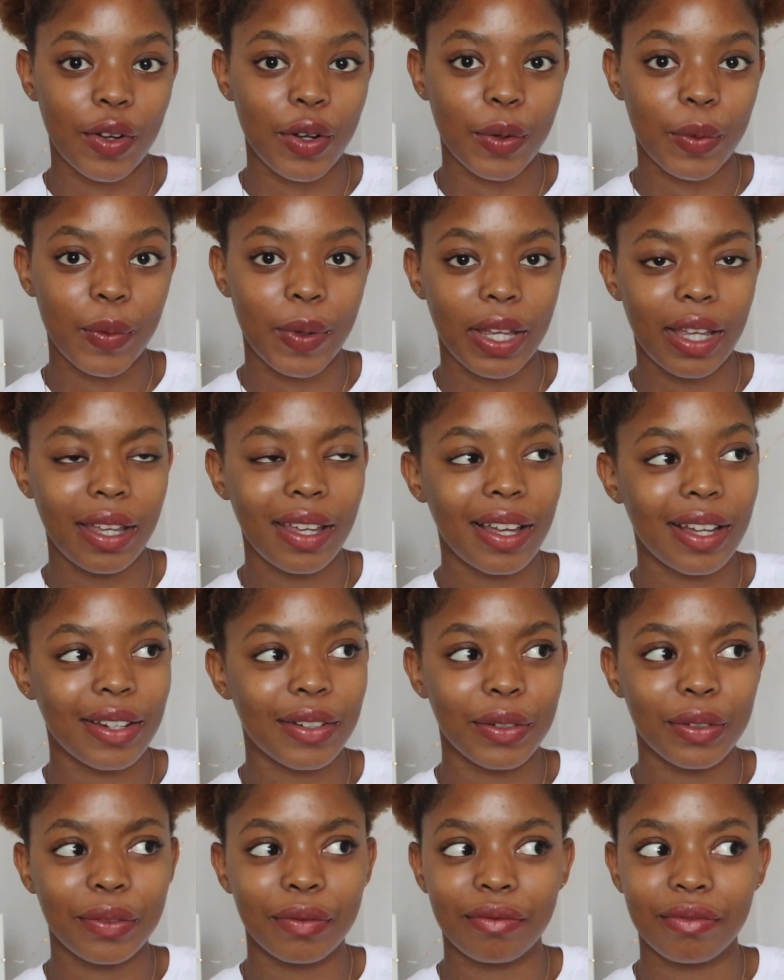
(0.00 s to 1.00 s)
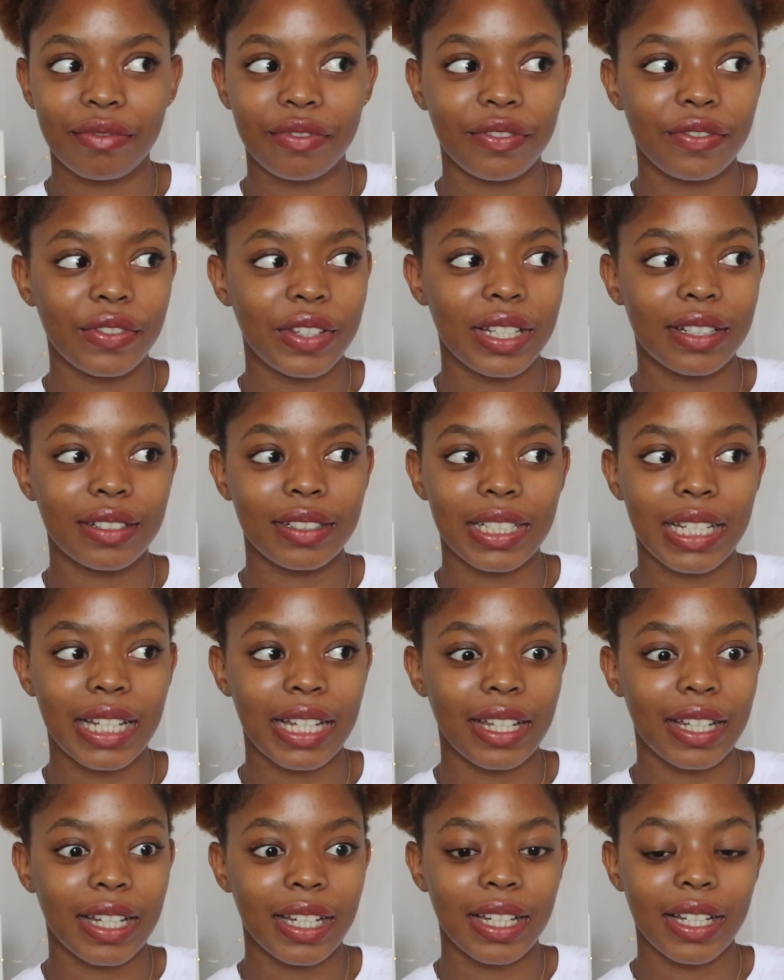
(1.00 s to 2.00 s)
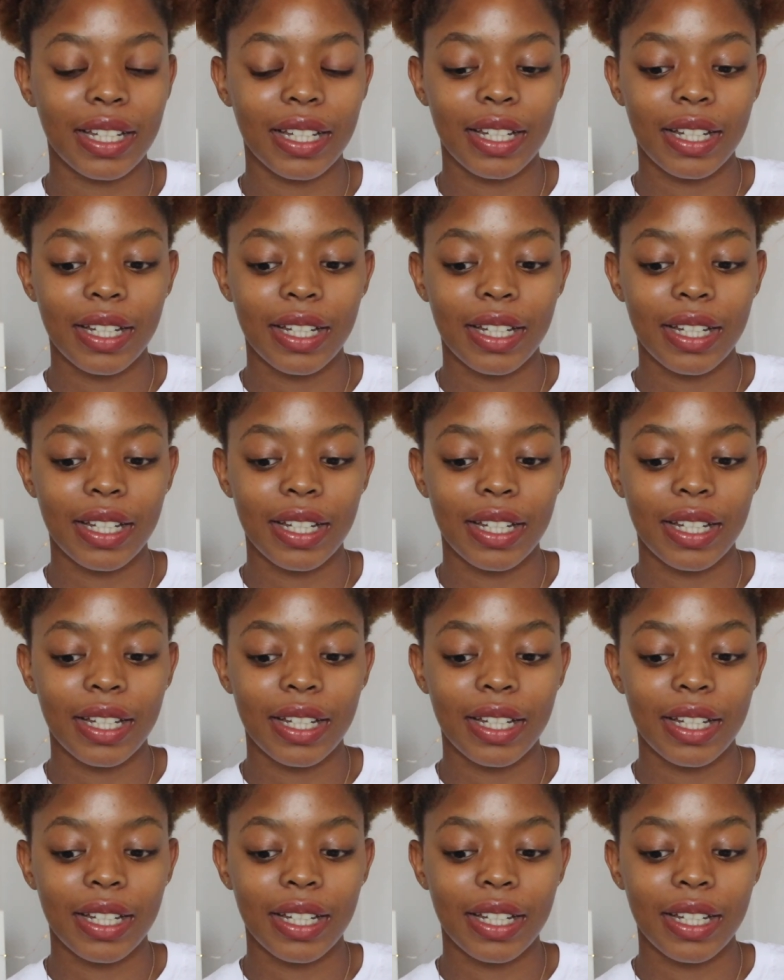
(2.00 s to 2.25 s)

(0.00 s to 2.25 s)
far away. I don't feel like